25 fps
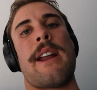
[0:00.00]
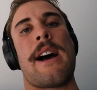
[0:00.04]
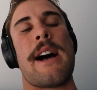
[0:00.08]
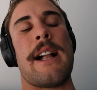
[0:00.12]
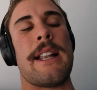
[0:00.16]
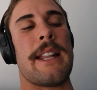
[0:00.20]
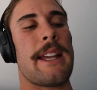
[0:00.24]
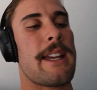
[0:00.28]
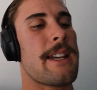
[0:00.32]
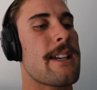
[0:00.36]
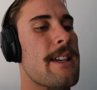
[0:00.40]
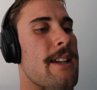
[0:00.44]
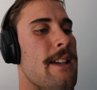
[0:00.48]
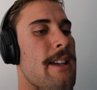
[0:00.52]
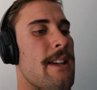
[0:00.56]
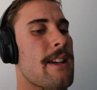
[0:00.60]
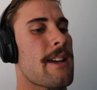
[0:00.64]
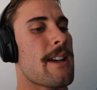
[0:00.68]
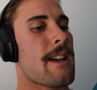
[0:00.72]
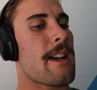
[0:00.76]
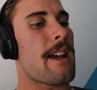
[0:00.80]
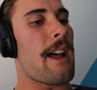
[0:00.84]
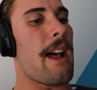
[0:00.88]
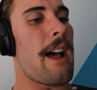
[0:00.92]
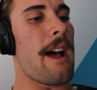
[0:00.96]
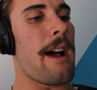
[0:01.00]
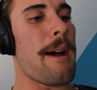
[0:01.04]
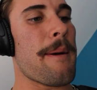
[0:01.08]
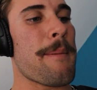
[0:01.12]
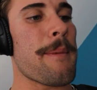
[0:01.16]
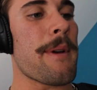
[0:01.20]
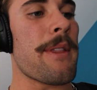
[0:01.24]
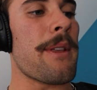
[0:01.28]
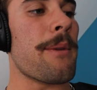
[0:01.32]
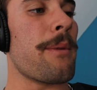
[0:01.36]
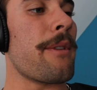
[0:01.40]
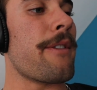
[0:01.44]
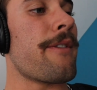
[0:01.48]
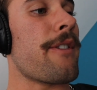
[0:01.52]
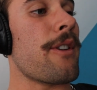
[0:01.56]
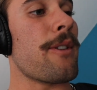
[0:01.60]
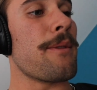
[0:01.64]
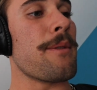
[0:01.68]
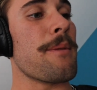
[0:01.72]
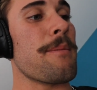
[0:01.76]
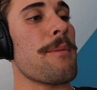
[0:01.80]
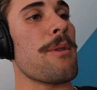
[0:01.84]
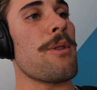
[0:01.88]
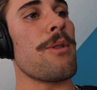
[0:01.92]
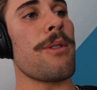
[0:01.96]
gnarly. And then we
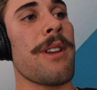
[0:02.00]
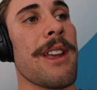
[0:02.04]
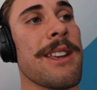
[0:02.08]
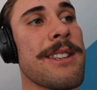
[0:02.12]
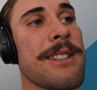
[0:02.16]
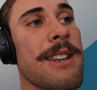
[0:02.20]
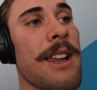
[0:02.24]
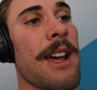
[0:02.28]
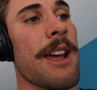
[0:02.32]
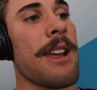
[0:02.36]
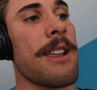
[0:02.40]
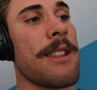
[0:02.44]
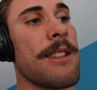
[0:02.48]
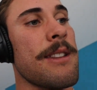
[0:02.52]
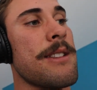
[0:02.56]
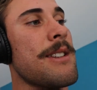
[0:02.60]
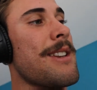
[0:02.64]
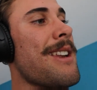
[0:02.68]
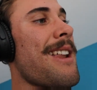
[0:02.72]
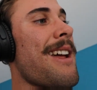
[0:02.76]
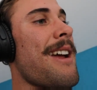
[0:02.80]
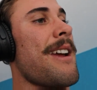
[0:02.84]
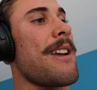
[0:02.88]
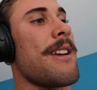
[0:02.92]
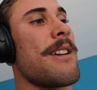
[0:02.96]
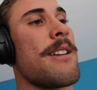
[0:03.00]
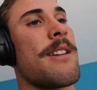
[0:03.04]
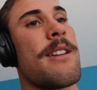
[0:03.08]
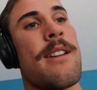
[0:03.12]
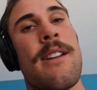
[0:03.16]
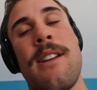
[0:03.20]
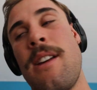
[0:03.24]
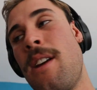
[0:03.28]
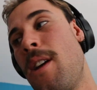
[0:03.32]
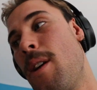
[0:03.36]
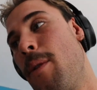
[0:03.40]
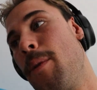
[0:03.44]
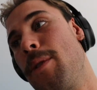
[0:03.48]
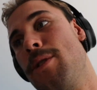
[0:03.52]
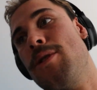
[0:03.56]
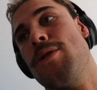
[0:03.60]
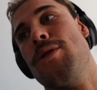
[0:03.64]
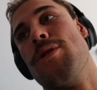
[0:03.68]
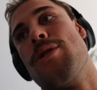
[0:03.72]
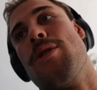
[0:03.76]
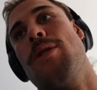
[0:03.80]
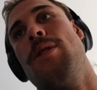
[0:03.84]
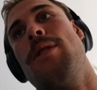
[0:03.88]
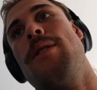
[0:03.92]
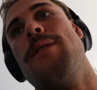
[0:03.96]
filmed them all yesterday and today, which
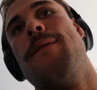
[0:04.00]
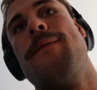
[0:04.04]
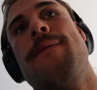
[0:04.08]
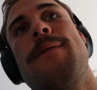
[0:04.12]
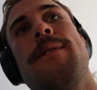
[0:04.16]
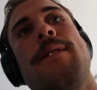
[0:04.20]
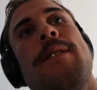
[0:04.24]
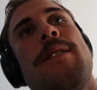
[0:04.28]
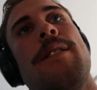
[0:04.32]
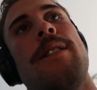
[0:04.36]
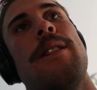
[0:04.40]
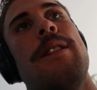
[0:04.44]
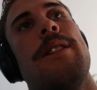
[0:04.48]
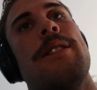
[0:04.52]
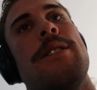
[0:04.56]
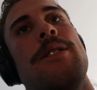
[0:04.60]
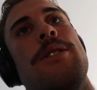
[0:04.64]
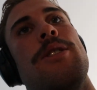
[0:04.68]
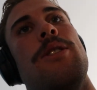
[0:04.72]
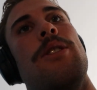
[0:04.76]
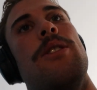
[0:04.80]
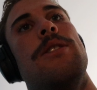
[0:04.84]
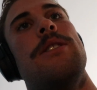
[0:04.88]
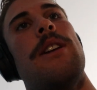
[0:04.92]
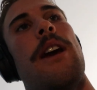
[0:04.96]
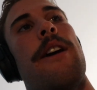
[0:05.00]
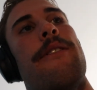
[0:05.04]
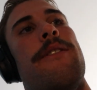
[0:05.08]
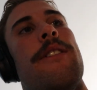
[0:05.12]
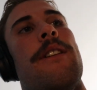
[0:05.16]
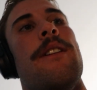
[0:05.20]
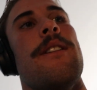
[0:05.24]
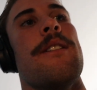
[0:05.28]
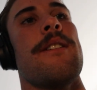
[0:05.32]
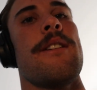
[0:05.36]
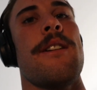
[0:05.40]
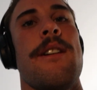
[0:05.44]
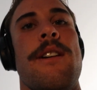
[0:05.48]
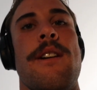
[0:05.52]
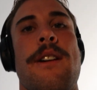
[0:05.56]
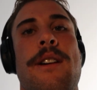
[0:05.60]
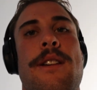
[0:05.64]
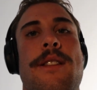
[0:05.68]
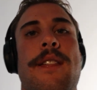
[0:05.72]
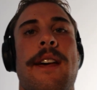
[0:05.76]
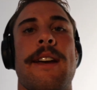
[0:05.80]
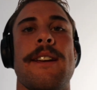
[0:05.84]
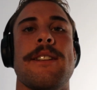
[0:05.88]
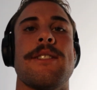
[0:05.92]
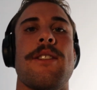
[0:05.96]
was good. Huge effort.
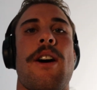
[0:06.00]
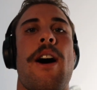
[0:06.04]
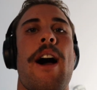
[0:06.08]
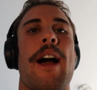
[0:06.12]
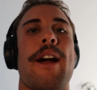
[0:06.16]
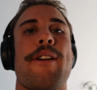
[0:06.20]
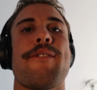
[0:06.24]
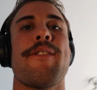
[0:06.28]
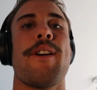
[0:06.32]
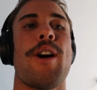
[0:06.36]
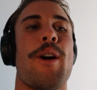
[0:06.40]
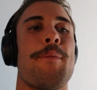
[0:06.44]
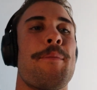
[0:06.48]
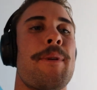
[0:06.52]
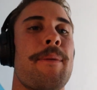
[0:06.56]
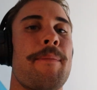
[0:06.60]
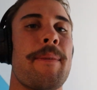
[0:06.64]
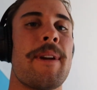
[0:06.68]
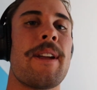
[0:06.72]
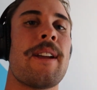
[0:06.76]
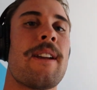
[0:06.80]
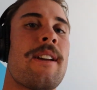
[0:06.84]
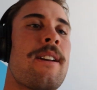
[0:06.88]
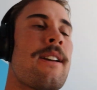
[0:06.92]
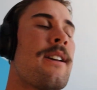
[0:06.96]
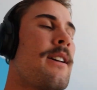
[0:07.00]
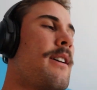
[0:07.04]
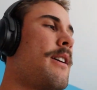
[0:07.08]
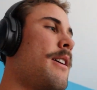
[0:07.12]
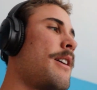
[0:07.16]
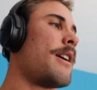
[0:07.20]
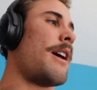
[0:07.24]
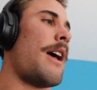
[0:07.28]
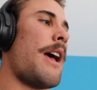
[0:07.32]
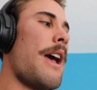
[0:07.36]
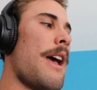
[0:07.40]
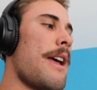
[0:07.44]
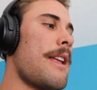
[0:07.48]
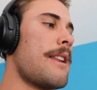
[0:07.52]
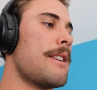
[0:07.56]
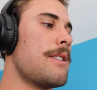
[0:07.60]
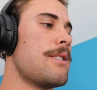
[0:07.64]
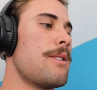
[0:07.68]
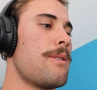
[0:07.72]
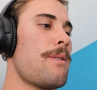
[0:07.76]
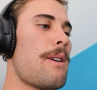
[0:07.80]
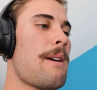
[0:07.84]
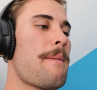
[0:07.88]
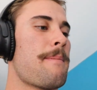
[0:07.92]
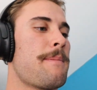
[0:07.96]
Thanks to Ike for helping me, and
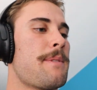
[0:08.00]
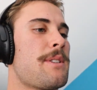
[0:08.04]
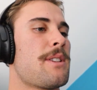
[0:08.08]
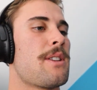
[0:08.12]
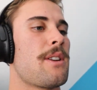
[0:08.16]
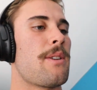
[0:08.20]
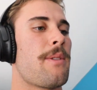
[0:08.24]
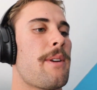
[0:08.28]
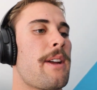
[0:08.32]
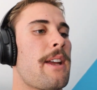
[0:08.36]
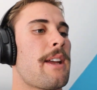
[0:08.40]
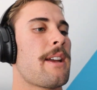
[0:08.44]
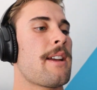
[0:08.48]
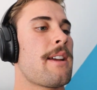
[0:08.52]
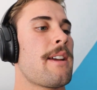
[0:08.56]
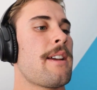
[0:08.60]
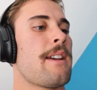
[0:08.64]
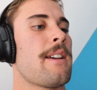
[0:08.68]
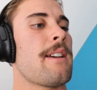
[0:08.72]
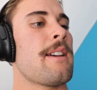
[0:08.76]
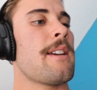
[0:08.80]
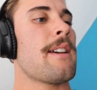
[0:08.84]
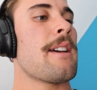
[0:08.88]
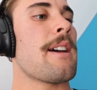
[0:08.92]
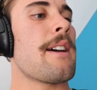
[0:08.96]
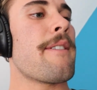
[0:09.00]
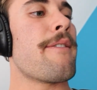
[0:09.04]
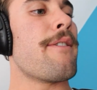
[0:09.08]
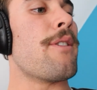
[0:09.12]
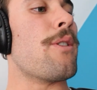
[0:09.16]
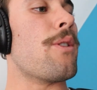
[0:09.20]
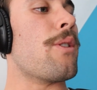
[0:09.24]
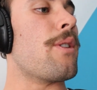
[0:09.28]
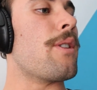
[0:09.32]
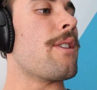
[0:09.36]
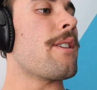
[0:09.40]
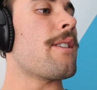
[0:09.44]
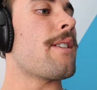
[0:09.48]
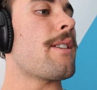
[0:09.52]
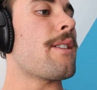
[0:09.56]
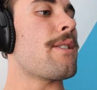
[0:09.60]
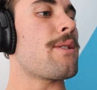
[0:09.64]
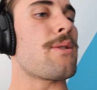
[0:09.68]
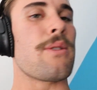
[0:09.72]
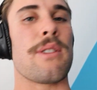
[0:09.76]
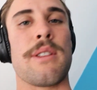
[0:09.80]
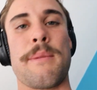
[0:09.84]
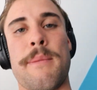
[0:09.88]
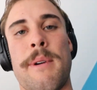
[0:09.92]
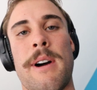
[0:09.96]
to Snooey for
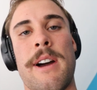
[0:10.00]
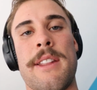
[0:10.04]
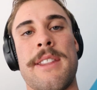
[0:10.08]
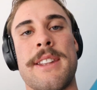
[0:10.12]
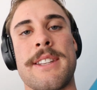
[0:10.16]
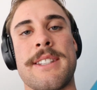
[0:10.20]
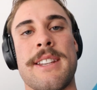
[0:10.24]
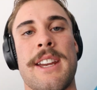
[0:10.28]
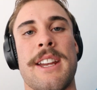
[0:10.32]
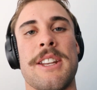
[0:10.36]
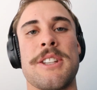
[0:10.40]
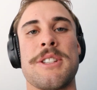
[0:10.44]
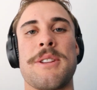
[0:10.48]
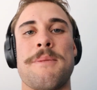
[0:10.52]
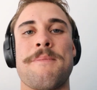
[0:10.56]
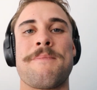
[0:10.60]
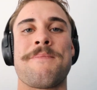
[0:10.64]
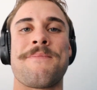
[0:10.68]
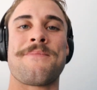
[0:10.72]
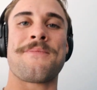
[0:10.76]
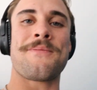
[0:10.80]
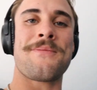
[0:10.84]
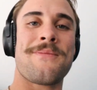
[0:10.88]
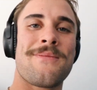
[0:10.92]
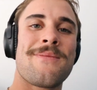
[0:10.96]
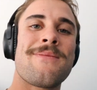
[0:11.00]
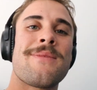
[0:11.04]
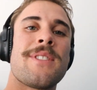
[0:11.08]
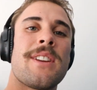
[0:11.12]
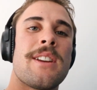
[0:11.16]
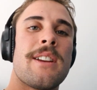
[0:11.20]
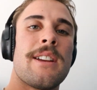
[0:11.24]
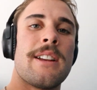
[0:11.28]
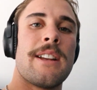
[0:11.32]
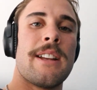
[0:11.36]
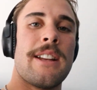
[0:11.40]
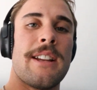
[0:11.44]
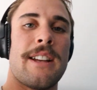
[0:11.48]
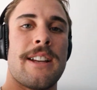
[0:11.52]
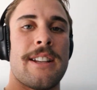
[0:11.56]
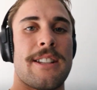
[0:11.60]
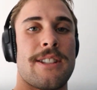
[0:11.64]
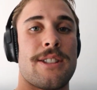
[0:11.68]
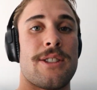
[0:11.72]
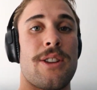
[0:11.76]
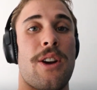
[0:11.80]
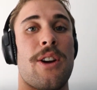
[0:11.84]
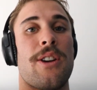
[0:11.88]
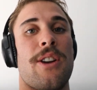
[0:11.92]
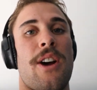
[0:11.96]
doing the behind the scenes.
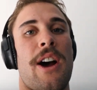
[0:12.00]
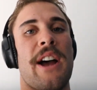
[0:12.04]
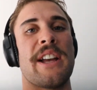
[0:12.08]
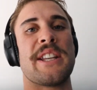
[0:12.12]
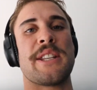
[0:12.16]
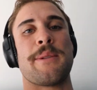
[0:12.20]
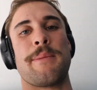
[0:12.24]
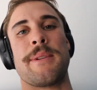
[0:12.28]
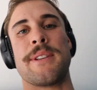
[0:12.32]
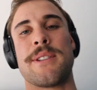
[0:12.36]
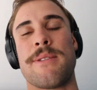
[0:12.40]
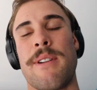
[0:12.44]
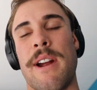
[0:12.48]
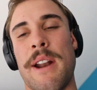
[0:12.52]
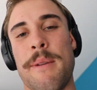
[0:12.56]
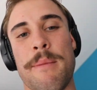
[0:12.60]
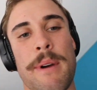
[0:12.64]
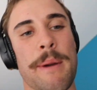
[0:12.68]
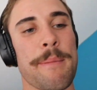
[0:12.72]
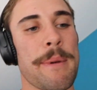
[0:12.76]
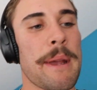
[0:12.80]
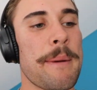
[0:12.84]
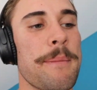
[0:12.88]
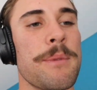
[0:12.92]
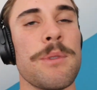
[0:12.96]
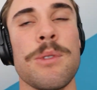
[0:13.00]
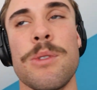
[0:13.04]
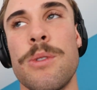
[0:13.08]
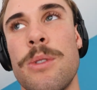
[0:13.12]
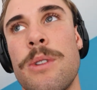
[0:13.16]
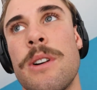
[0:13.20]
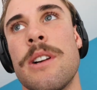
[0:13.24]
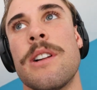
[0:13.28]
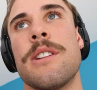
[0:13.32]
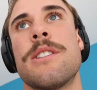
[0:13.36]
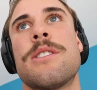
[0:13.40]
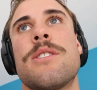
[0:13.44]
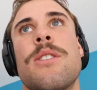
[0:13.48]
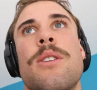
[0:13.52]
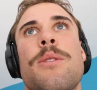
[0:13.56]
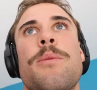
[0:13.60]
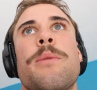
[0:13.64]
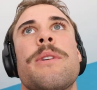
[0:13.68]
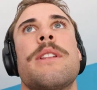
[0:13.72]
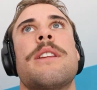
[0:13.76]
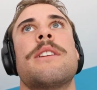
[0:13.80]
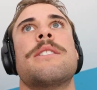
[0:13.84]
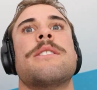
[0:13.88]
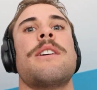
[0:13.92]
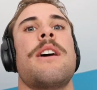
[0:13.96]
So nice to be surrounded by people who are so
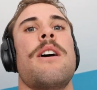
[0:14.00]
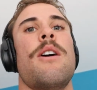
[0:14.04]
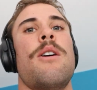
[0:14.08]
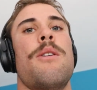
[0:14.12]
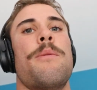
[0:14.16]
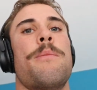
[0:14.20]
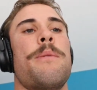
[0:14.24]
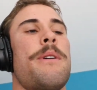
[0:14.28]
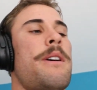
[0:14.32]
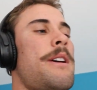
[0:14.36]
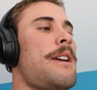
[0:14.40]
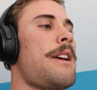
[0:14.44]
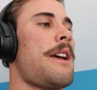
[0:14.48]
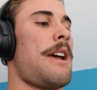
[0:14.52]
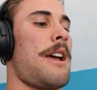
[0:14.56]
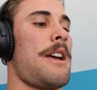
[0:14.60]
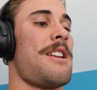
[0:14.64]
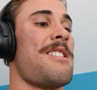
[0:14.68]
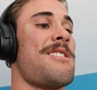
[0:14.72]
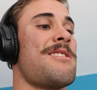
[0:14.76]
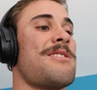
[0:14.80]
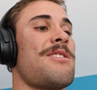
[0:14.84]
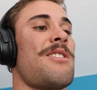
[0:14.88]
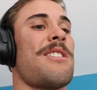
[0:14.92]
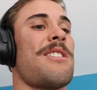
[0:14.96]
willing to help and